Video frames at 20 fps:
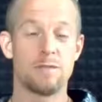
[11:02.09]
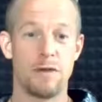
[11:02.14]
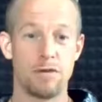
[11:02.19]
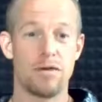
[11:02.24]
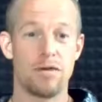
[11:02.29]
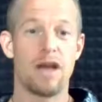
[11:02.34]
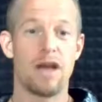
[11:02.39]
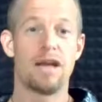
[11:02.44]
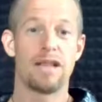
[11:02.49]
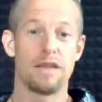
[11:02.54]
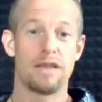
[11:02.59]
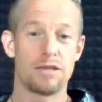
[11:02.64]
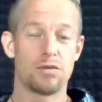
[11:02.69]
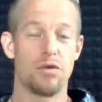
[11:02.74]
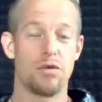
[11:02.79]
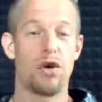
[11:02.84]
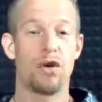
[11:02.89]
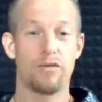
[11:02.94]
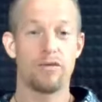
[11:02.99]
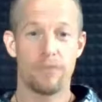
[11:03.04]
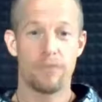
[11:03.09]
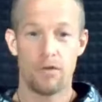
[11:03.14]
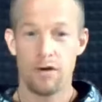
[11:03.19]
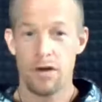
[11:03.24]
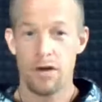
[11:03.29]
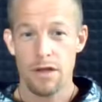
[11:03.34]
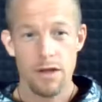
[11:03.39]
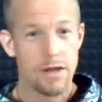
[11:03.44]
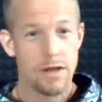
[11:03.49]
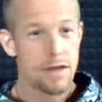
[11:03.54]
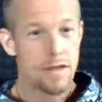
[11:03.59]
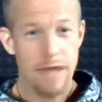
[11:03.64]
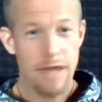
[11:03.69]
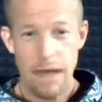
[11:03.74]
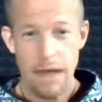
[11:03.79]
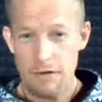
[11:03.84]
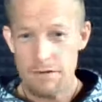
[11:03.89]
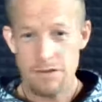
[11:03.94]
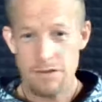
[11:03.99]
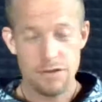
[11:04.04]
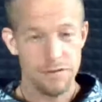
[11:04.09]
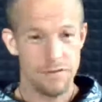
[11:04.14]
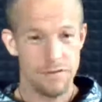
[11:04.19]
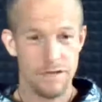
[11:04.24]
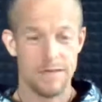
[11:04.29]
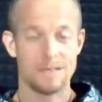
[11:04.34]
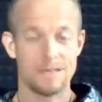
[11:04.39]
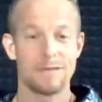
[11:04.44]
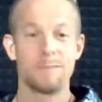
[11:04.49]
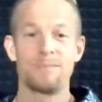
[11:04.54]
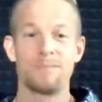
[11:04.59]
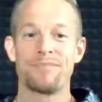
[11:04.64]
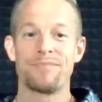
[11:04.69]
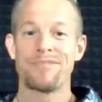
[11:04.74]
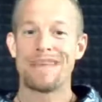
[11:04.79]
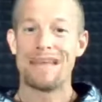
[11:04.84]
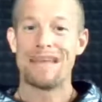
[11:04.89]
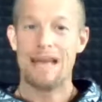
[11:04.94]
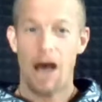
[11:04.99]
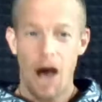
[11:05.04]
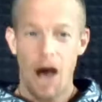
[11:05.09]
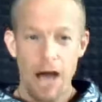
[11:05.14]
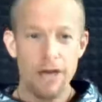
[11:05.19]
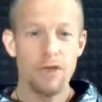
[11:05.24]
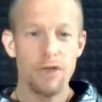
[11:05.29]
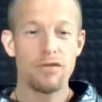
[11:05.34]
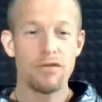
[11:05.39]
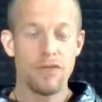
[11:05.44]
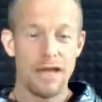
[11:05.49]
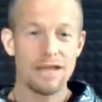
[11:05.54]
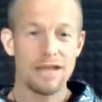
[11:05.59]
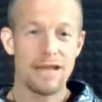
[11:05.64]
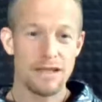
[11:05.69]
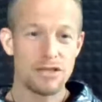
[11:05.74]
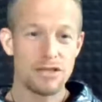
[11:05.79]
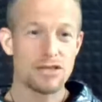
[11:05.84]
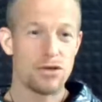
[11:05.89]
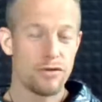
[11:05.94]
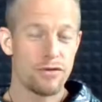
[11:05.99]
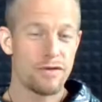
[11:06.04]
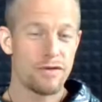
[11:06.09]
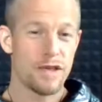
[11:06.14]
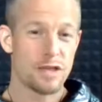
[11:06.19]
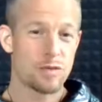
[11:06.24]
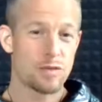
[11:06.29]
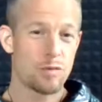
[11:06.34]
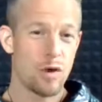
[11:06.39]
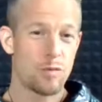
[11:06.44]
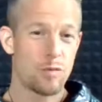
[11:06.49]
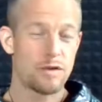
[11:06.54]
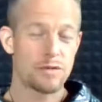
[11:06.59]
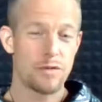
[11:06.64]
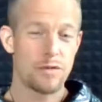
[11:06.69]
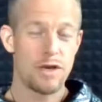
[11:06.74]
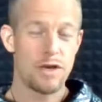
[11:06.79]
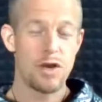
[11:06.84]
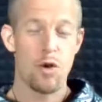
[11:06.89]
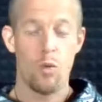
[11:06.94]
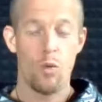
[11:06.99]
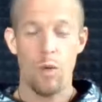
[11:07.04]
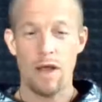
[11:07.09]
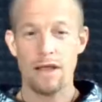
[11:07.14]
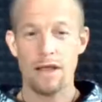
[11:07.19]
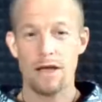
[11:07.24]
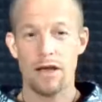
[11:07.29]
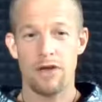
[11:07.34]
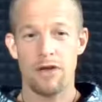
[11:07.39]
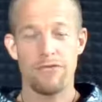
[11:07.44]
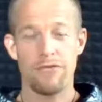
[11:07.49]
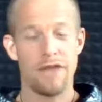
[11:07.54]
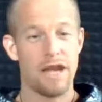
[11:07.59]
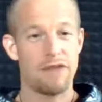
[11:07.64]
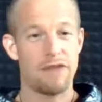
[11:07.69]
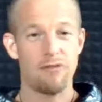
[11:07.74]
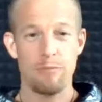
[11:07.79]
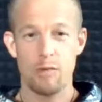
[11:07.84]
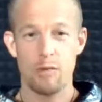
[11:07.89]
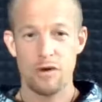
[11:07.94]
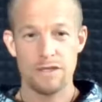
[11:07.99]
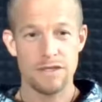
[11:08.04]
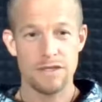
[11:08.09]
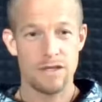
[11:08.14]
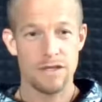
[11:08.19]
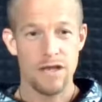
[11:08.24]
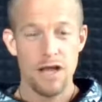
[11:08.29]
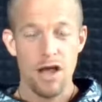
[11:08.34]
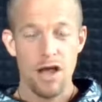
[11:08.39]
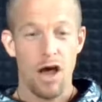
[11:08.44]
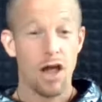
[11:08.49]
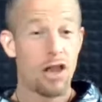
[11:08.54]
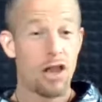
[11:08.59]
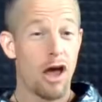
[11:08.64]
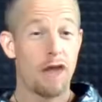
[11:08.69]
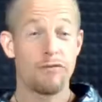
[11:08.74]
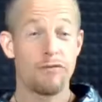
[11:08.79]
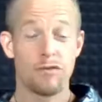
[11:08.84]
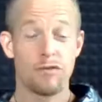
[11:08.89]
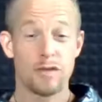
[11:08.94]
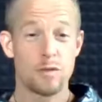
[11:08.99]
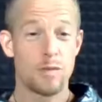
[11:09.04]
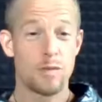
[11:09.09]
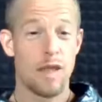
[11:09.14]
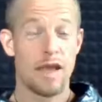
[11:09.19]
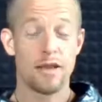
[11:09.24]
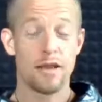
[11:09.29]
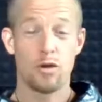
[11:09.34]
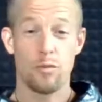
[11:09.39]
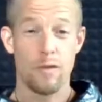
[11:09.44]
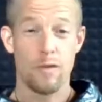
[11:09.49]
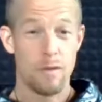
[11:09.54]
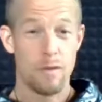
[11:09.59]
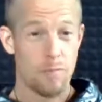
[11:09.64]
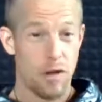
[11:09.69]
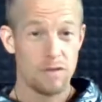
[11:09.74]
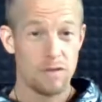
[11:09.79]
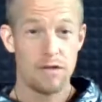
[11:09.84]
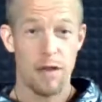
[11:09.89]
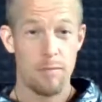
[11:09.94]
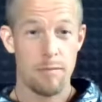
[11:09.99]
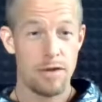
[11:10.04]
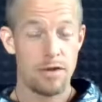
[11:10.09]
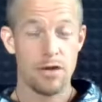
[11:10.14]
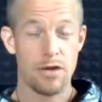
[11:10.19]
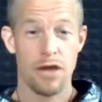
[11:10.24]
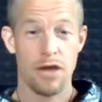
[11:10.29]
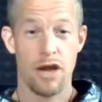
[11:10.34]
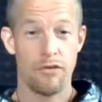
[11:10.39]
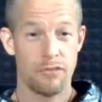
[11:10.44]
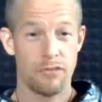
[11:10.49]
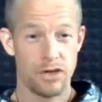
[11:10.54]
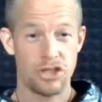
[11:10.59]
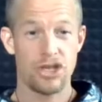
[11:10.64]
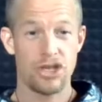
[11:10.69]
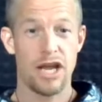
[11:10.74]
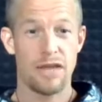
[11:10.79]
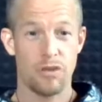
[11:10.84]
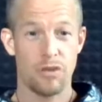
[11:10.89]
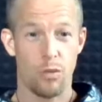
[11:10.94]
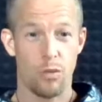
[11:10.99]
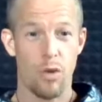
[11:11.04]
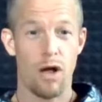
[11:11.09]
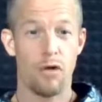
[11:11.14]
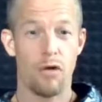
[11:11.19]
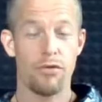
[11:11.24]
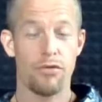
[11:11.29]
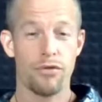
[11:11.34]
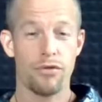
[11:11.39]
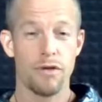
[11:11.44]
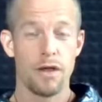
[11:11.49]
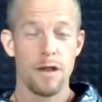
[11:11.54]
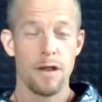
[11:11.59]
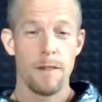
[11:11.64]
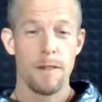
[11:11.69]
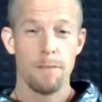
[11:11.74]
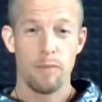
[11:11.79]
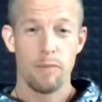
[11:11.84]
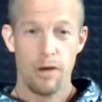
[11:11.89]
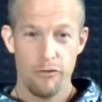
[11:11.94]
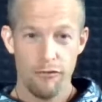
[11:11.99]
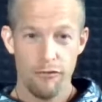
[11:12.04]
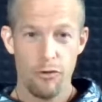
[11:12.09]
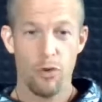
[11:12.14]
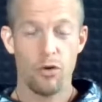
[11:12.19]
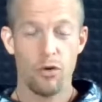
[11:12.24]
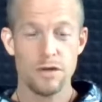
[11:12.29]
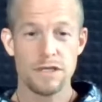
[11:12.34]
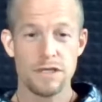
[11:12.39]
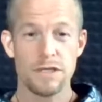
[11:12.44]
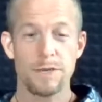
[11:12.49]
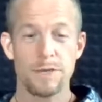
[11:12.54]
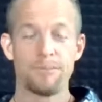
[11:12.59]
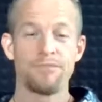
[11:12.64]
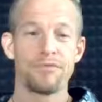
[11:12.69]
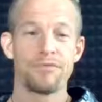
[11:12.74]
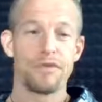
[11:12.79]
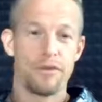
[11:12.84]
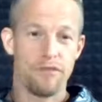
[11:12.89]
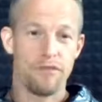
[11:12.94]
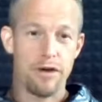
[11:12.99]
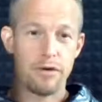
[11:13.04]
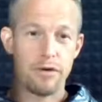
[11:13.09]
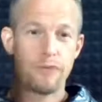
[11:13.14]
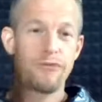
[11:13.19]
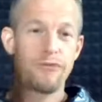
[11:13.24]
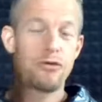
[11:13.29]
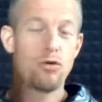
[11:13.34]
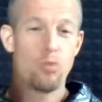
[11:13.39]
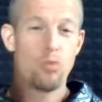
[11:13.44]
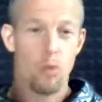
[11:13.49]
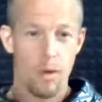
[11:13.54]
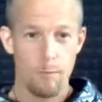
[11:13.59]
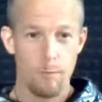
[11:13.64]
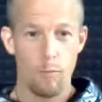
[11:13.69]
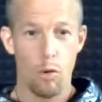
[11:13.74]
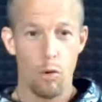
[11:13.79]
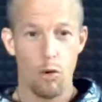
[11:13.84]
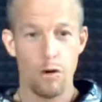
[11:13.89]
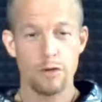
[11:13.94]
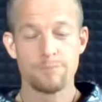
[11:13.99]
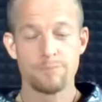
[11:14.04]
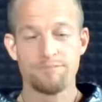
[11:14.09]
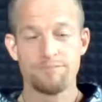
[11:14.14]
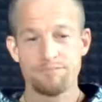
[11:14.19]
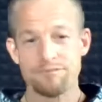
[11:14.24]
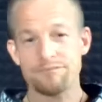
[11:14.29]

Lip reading: been running this world for thousands of years, I don't think that's serving its purpose. We know well enough that every person alive on this planet could be a multimillionaire if we shared the wealth. But of course, the very few want more.